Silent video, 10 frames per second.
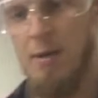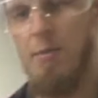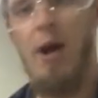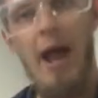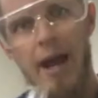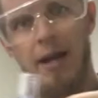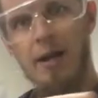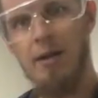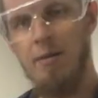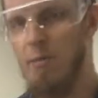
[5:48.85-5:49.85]
by
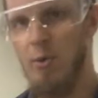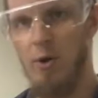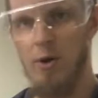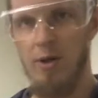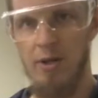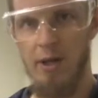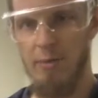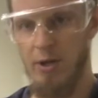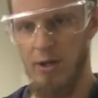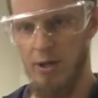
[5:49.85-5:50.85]
adding more
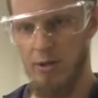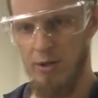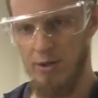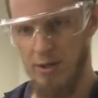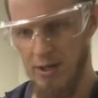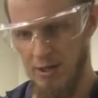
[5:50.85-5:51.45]
ammonium hydroxide.